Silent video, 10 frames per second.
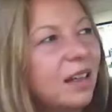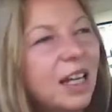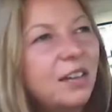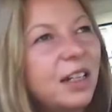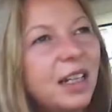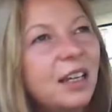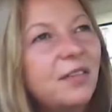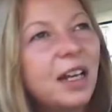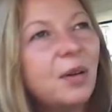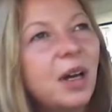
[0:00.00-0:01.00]
even
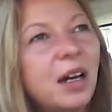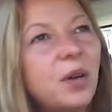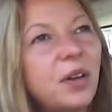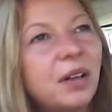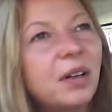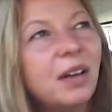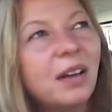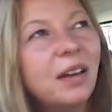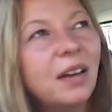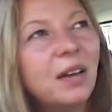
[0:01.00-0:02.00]
even at our work,
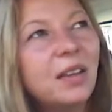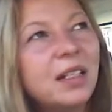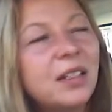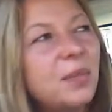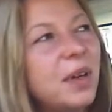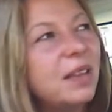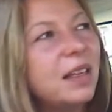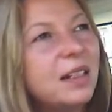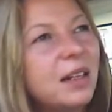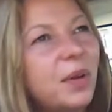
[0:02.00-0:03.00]
there's so many
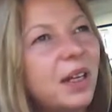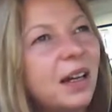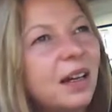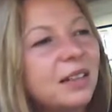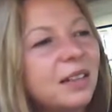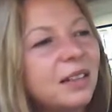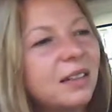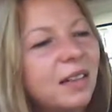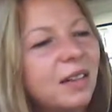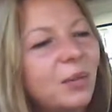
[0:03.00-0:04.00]
things that we can't,
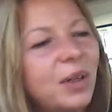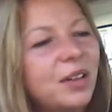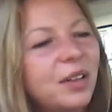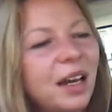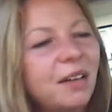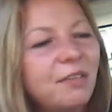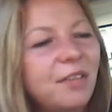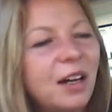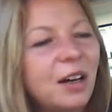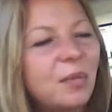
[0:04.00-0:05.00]
we don't
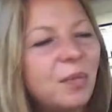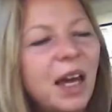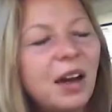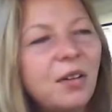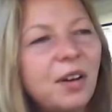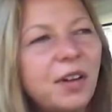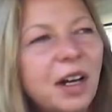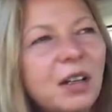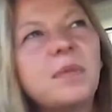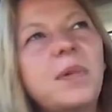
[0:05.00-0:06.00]
have um, power
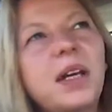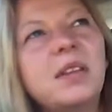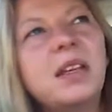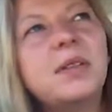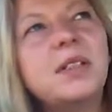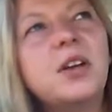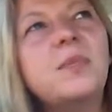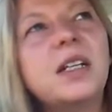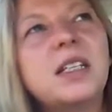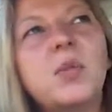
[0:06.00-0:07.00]
over. But there is so
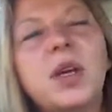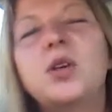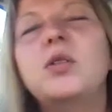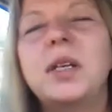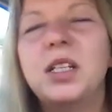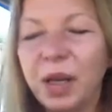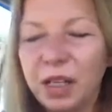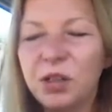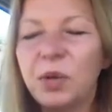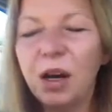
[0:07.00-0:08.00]
much that we could be
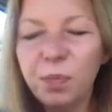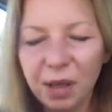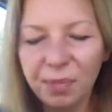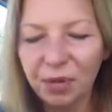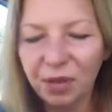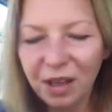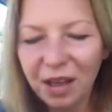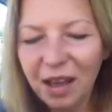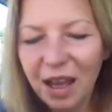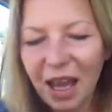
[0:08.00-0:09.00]
doing to help people,
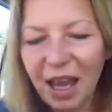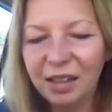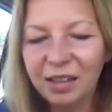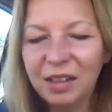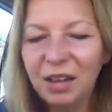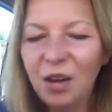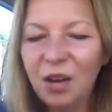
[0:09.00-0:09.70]
and